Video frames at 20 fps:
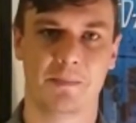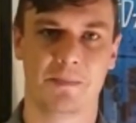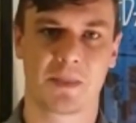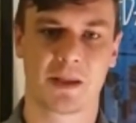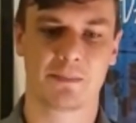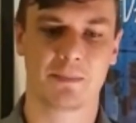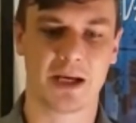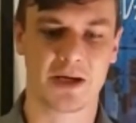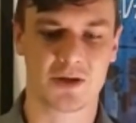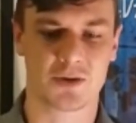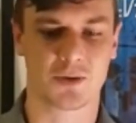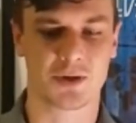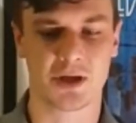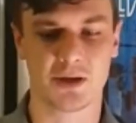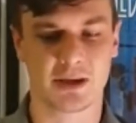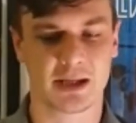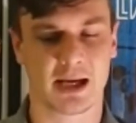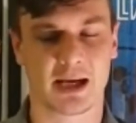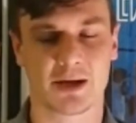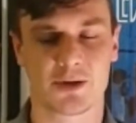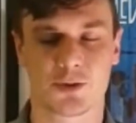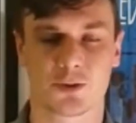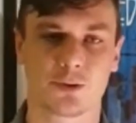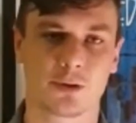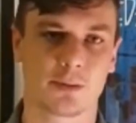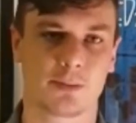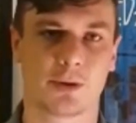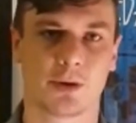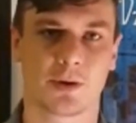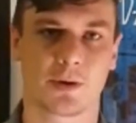make sure you can draw
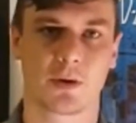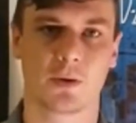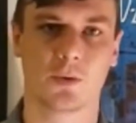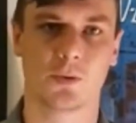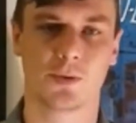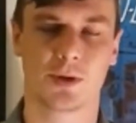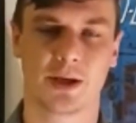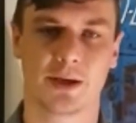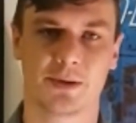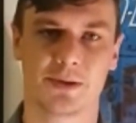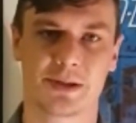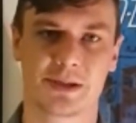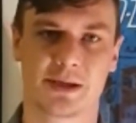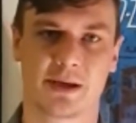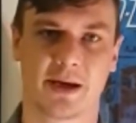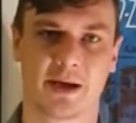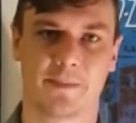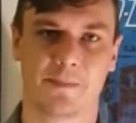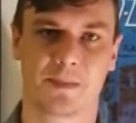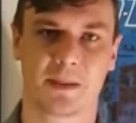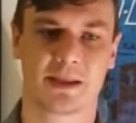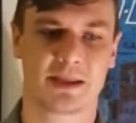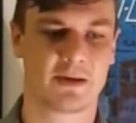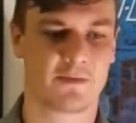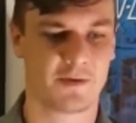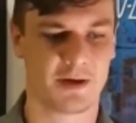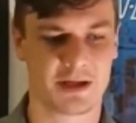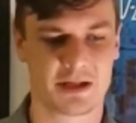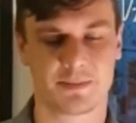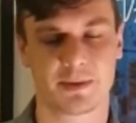upon all those
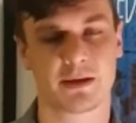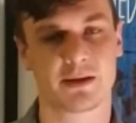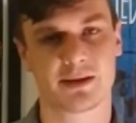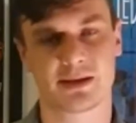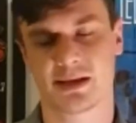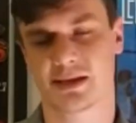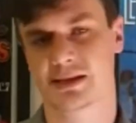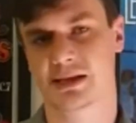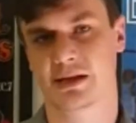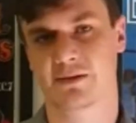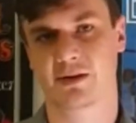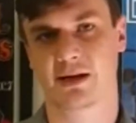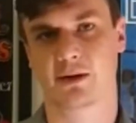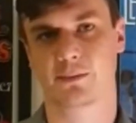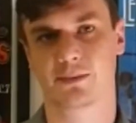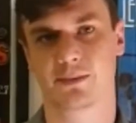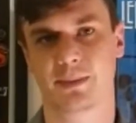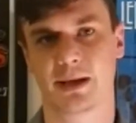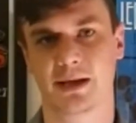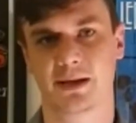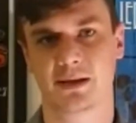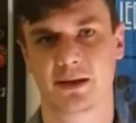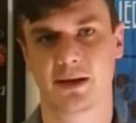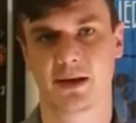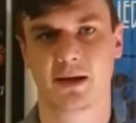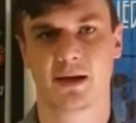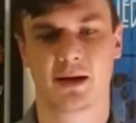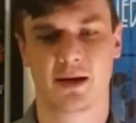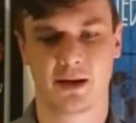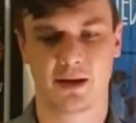different experiences that have helped make
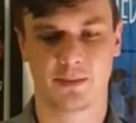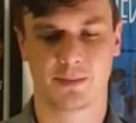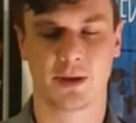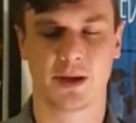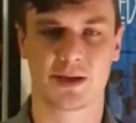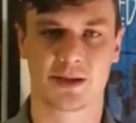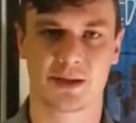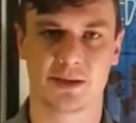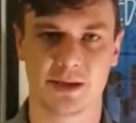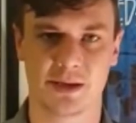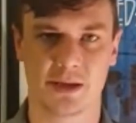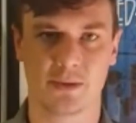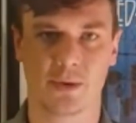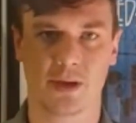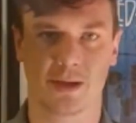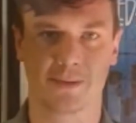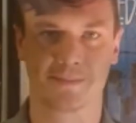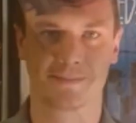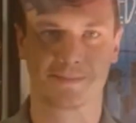the person that you are.